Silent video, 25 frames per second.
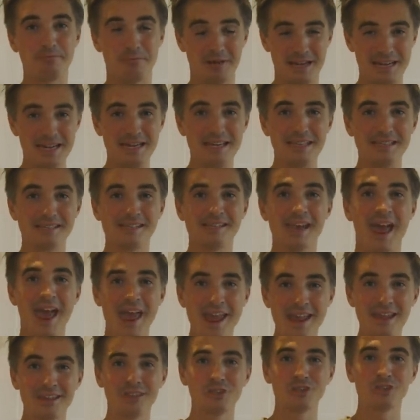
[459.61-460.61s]
please
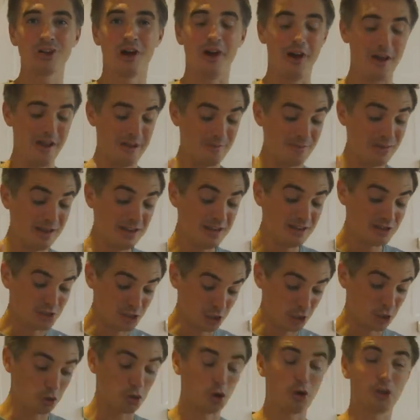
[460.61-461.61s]
take the time
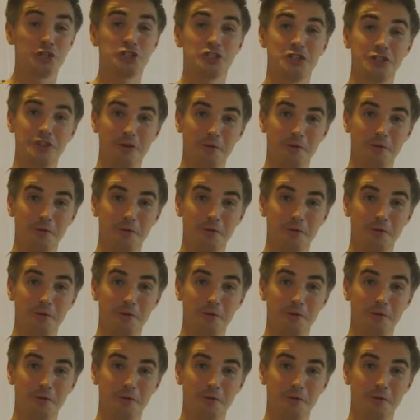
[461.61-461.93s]
to crush